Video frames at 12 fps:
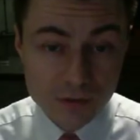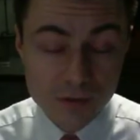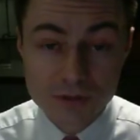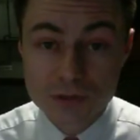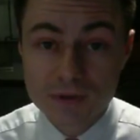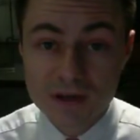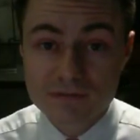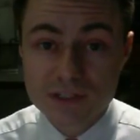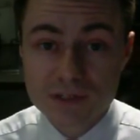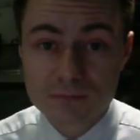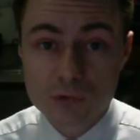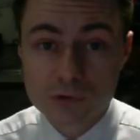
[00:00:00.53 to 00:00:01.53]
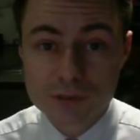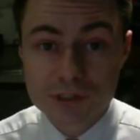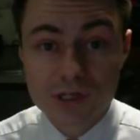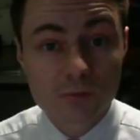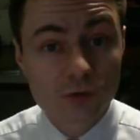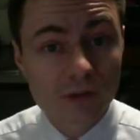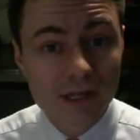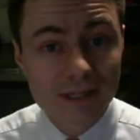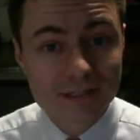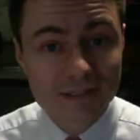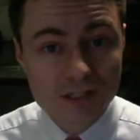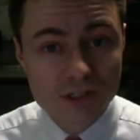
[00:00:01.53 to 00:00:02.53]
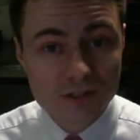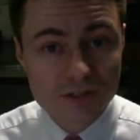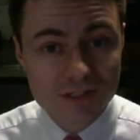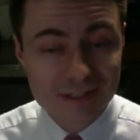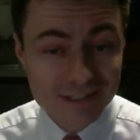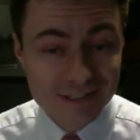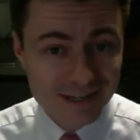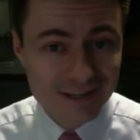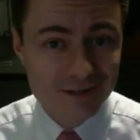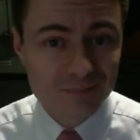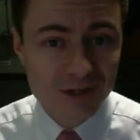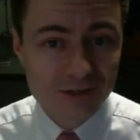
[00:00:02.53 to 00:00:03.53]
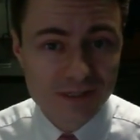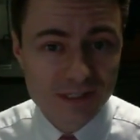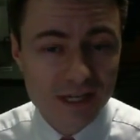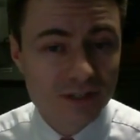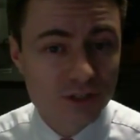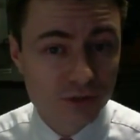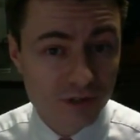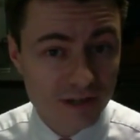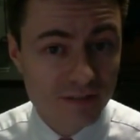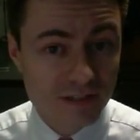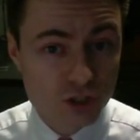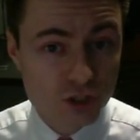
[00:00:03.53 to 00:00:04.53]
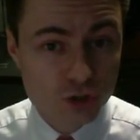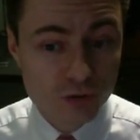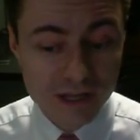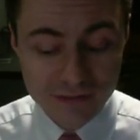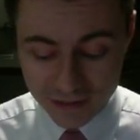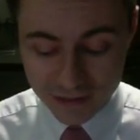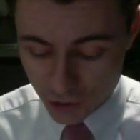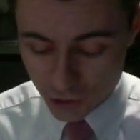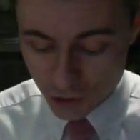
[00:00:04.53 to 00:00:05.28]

Well, we do have some more summer like conditions today compared to yesterday, and that's a trend that's